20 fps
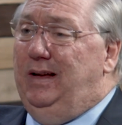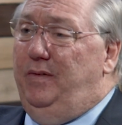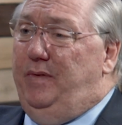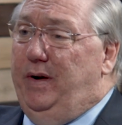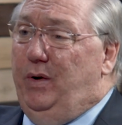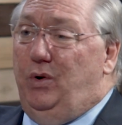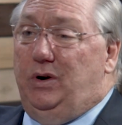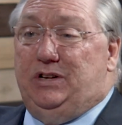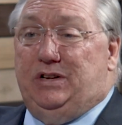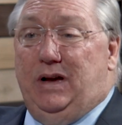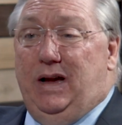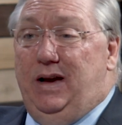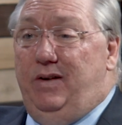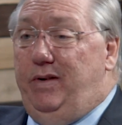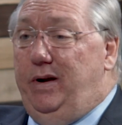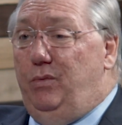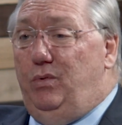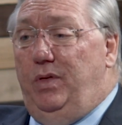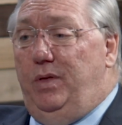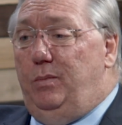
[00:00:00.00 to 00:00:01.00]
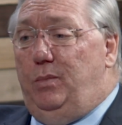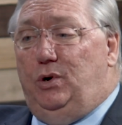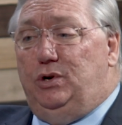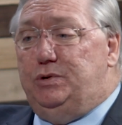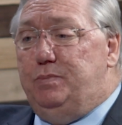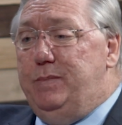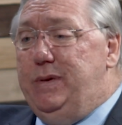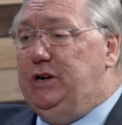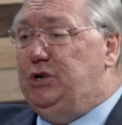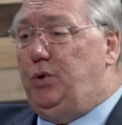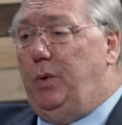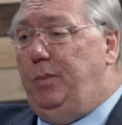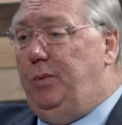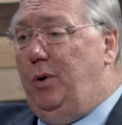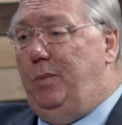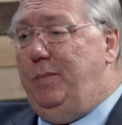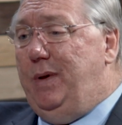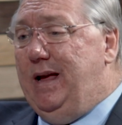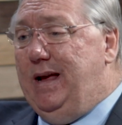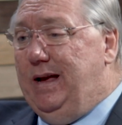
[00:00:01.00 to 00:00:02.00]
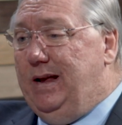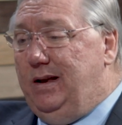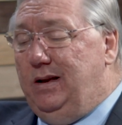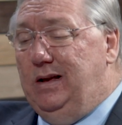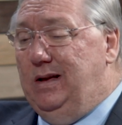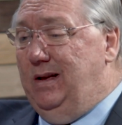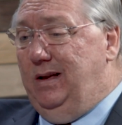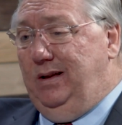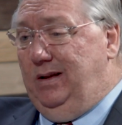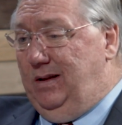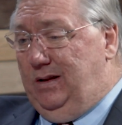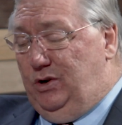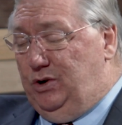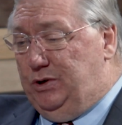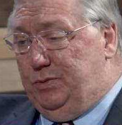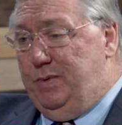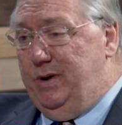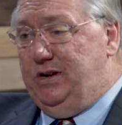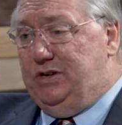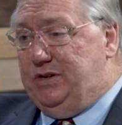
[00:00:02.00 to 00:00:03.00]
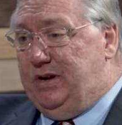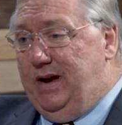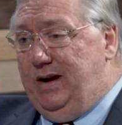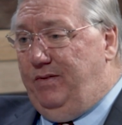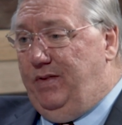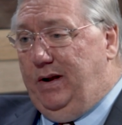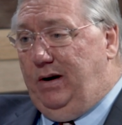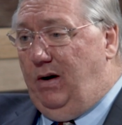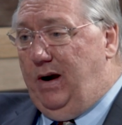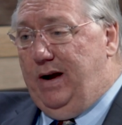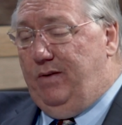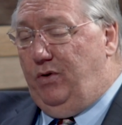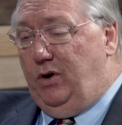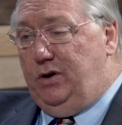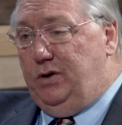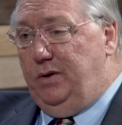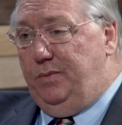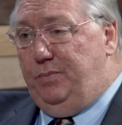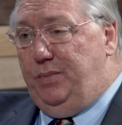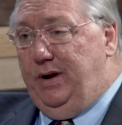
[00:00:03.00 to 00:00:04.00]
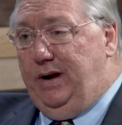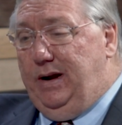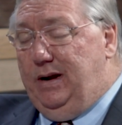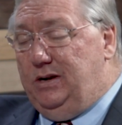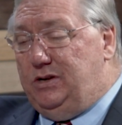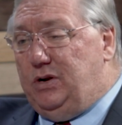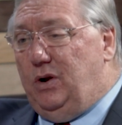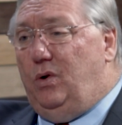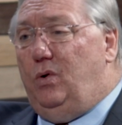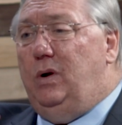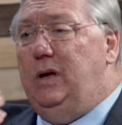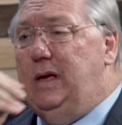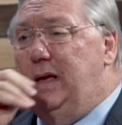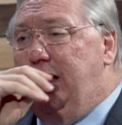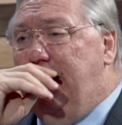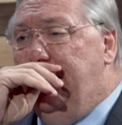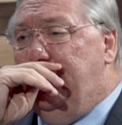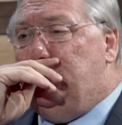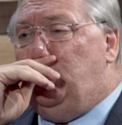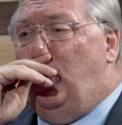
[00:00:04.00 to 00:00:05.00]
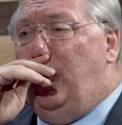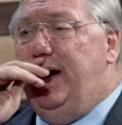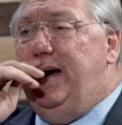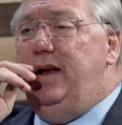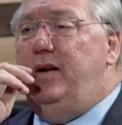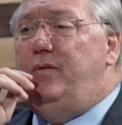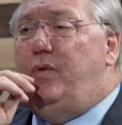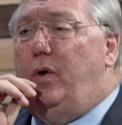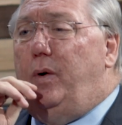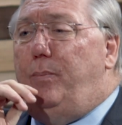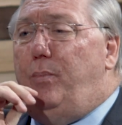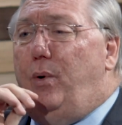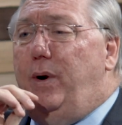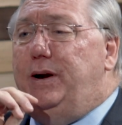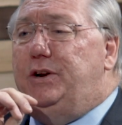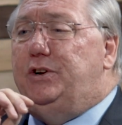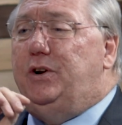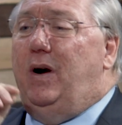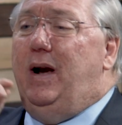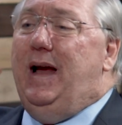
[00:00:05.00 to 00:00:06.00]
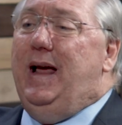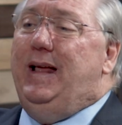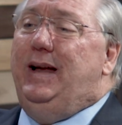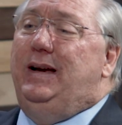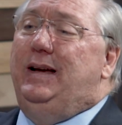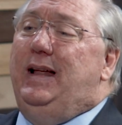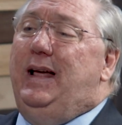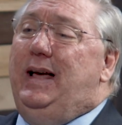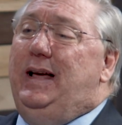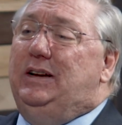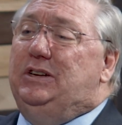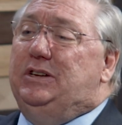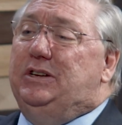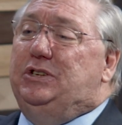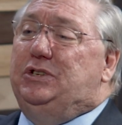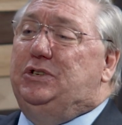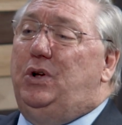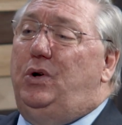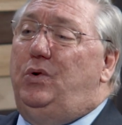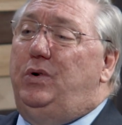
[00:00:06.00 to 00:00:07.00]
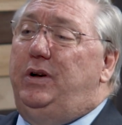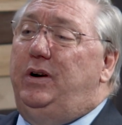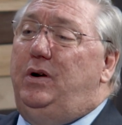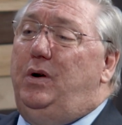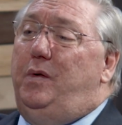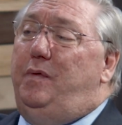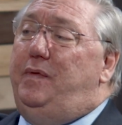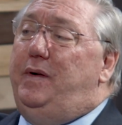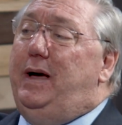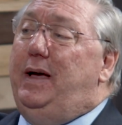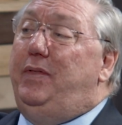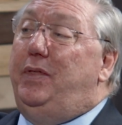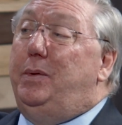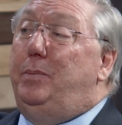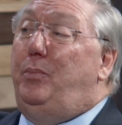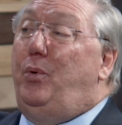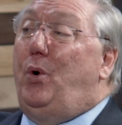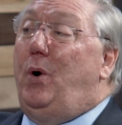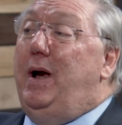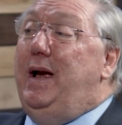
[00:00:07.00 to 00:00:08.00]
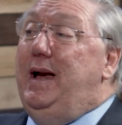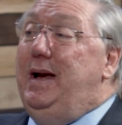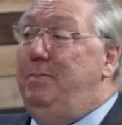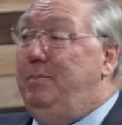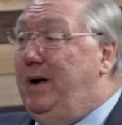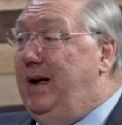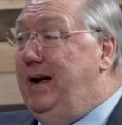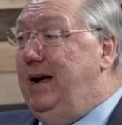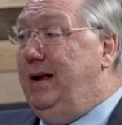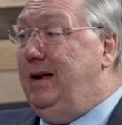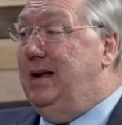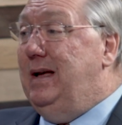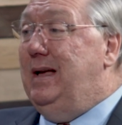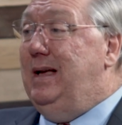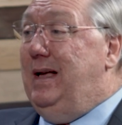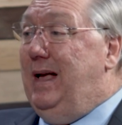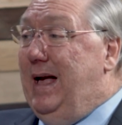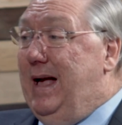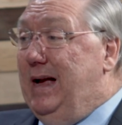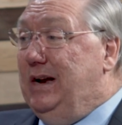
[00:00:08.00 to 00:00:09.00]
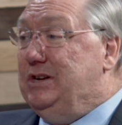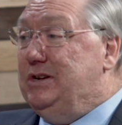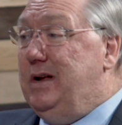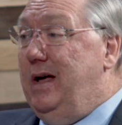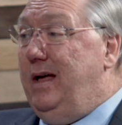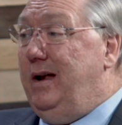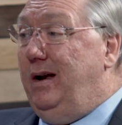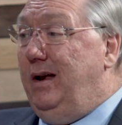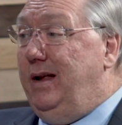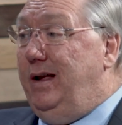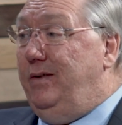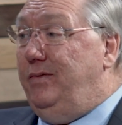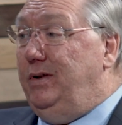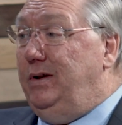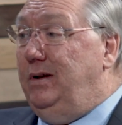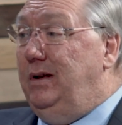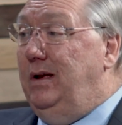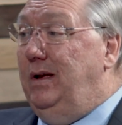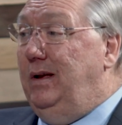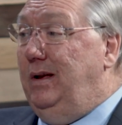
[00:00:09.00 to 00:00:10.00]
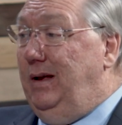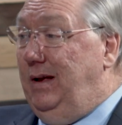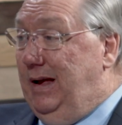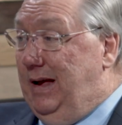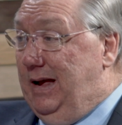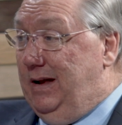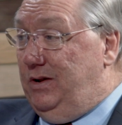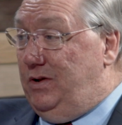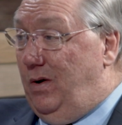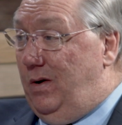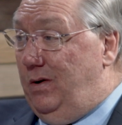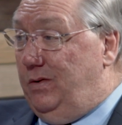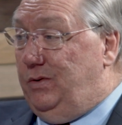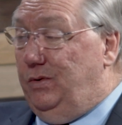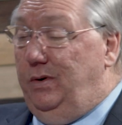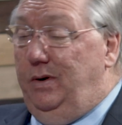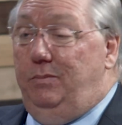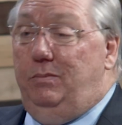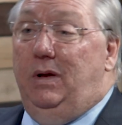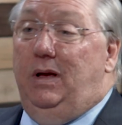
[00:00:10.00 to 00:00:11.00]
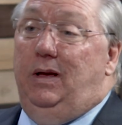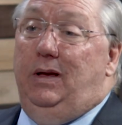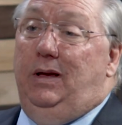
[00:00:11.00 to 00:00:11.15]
If he were saved, he were the most miserable man who's been saved there ever could be. So he's waiting for a preacher. Ananias is told to go find the praying man Acts 9:11, and talk to him.